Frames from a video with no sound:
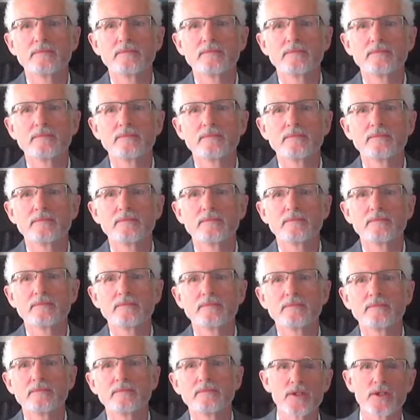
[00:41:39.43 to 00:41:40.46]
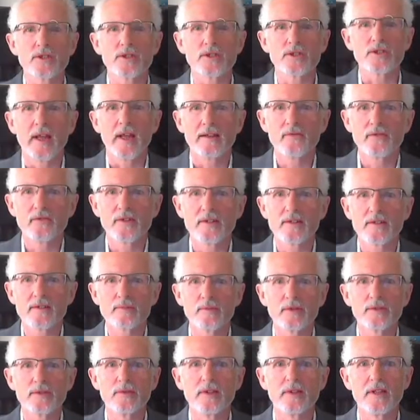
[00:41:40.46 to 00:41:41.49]
Second question, difference
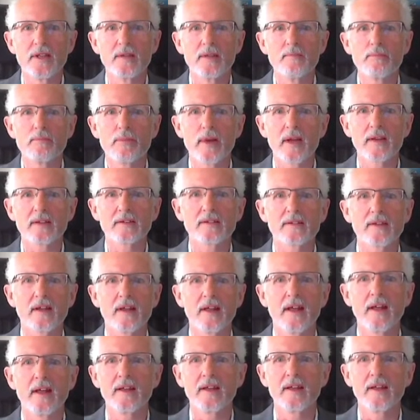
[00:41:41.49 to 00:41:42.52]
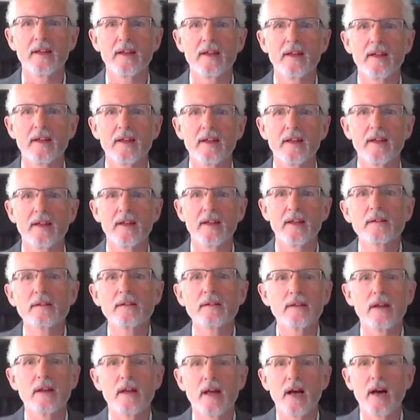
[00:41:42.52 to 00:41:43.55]
between impact and
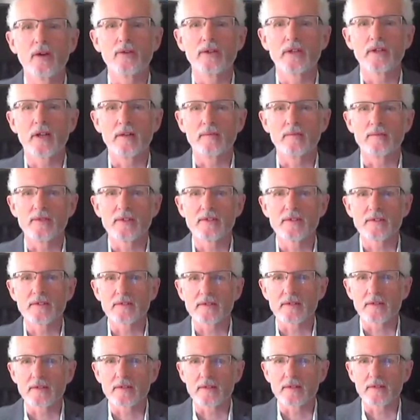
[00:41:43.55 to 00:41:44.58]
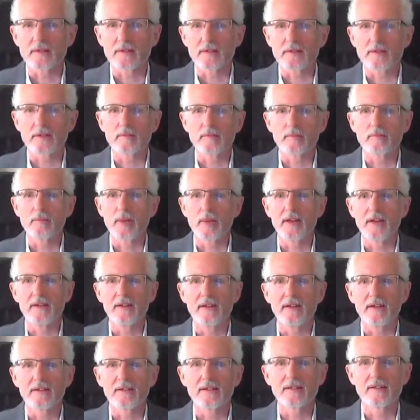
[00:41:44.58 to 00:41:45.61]
outcomes.
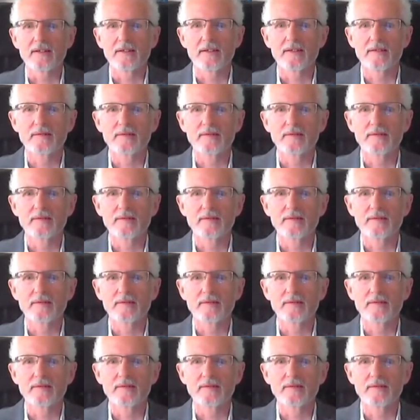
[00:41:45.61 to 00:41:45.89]
Benedict.